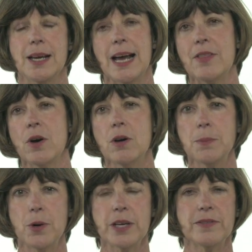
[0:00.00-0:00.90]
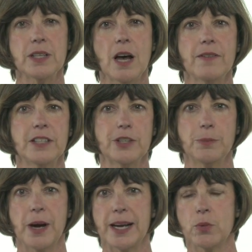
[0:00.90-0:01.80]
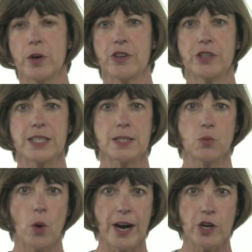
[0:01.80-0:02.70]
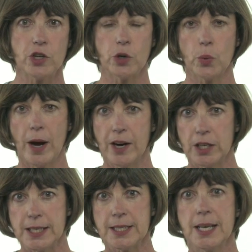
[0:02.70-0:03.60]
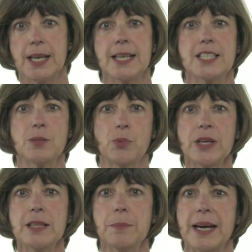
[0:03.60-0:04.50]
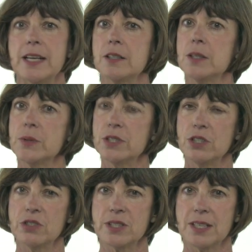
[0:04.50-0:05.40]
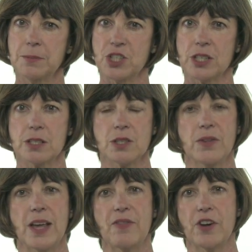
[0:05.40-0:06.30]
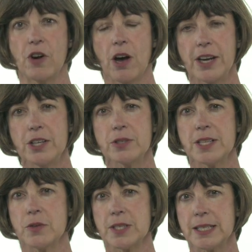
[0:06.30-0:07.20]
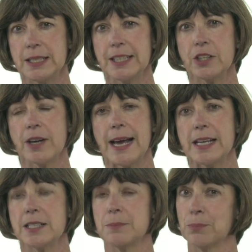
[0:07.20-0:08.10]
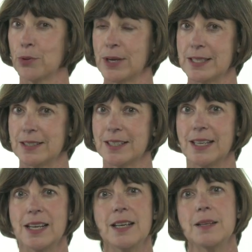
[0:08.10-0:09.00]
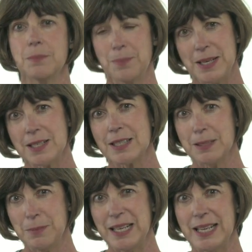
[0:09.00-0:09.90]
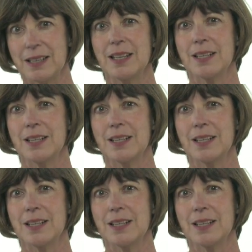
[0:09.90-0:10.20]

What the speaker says: And the whole point of a lavalier mic, whether it's wired or wireless, is to bring the mic close to your subject so that their audio sounds clear and present, basically meaning